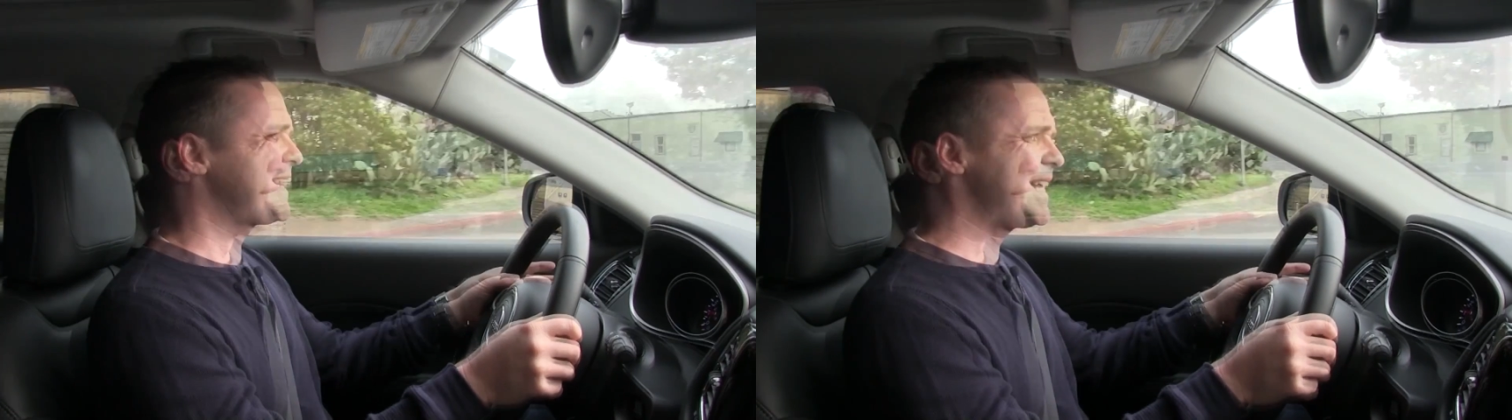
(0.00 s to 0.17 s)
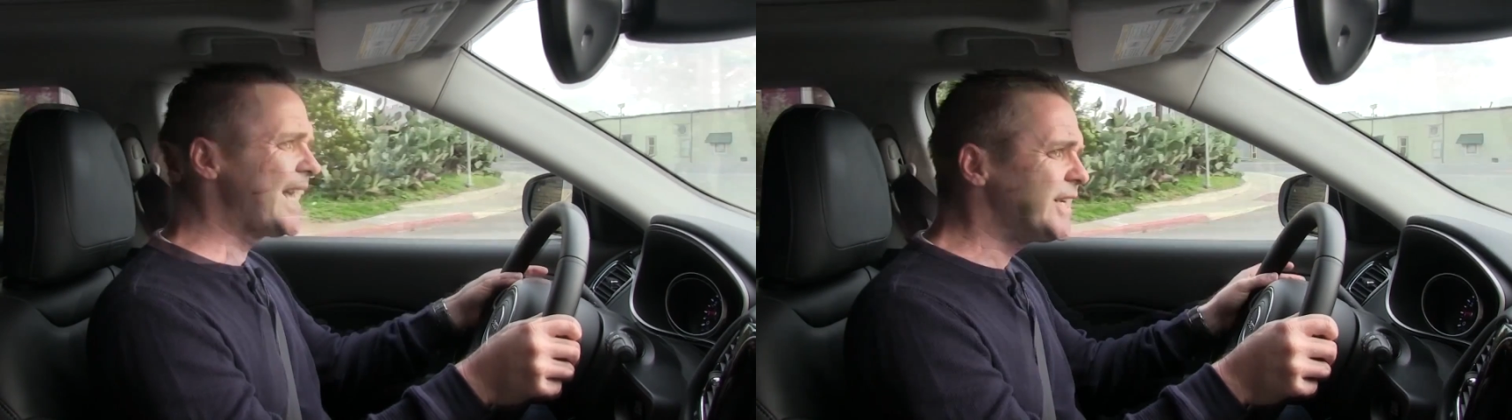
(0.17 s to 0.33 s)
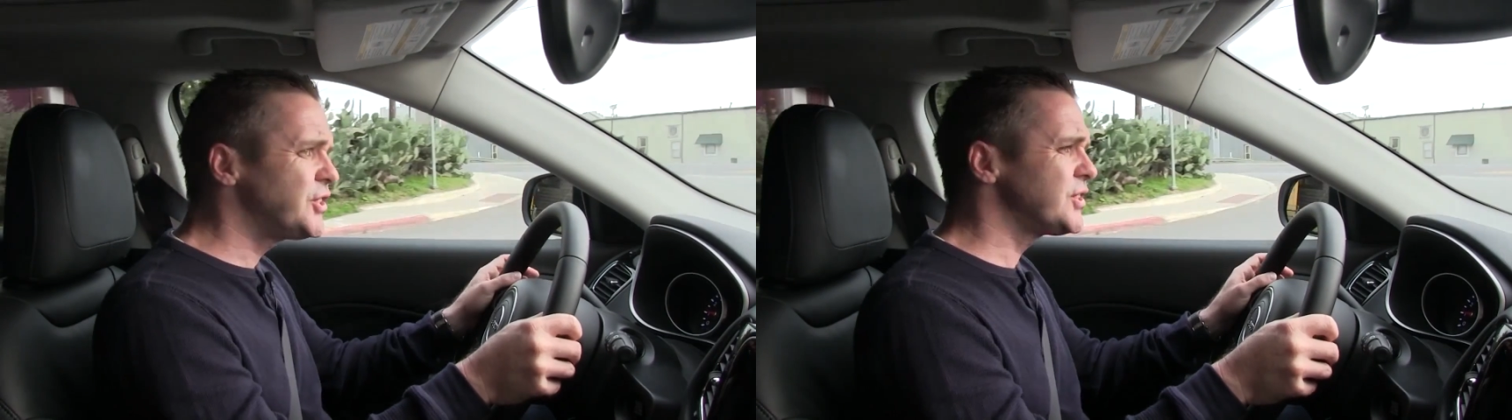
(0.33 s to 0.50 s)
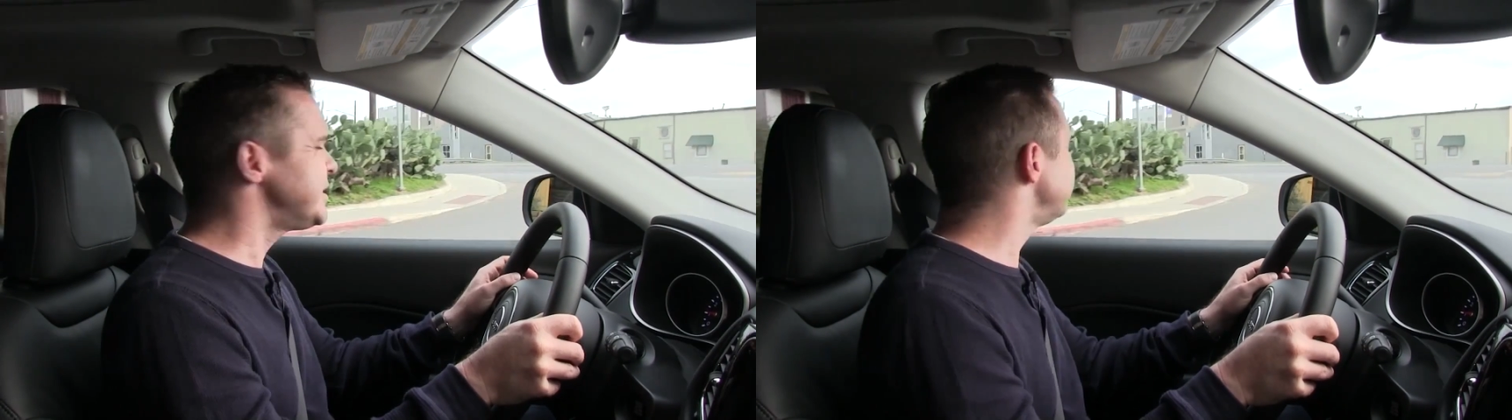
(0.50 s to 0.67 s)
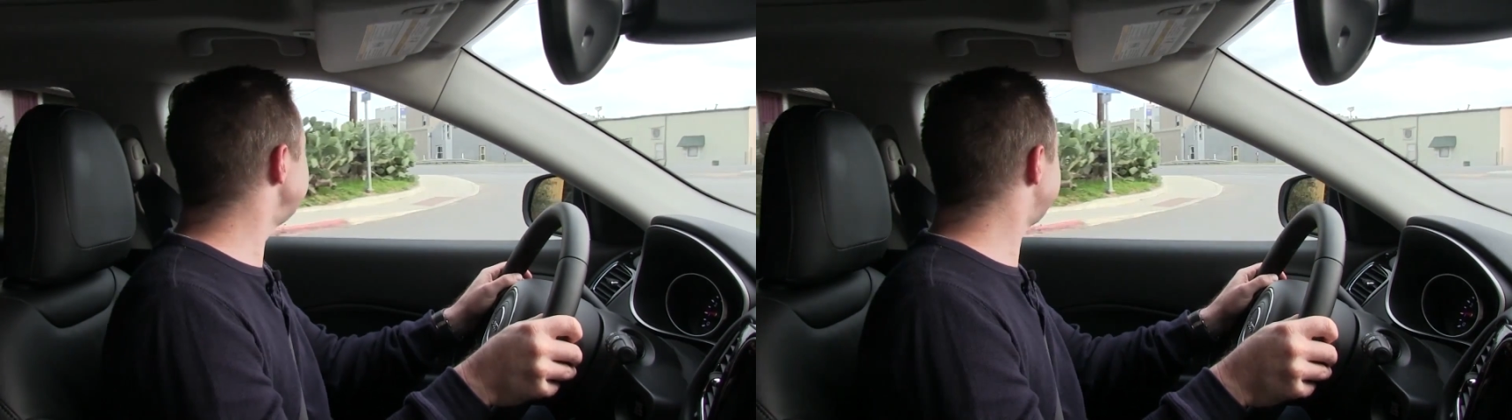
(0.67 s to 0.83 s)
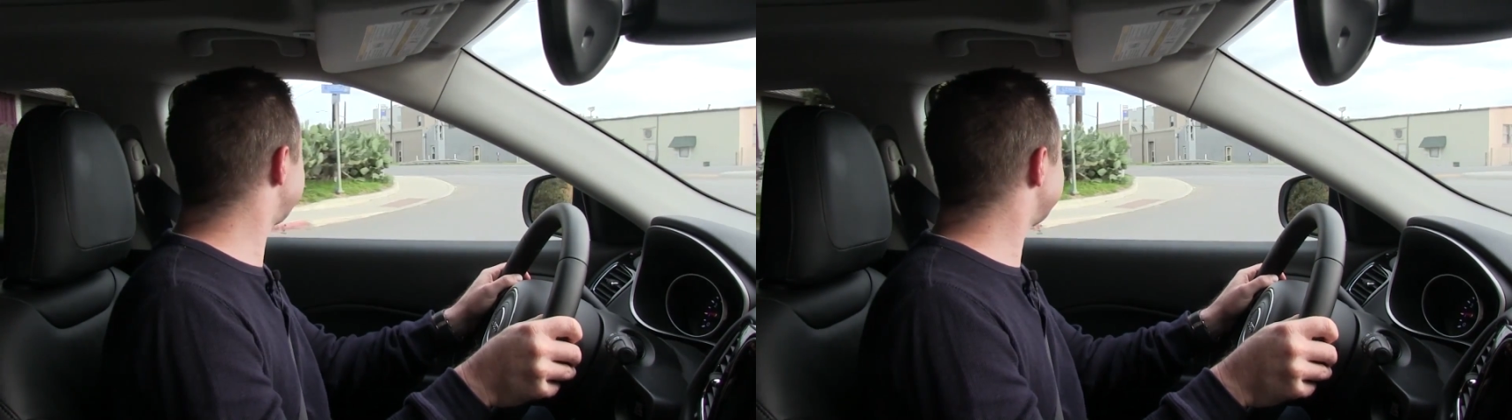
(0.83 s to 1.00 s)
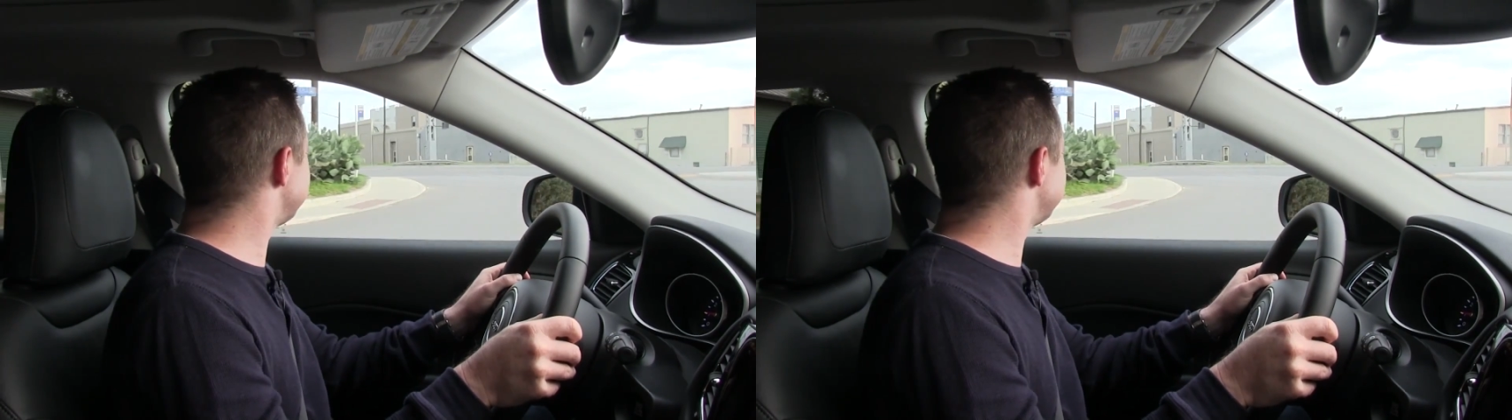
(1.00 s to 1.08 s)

The engine,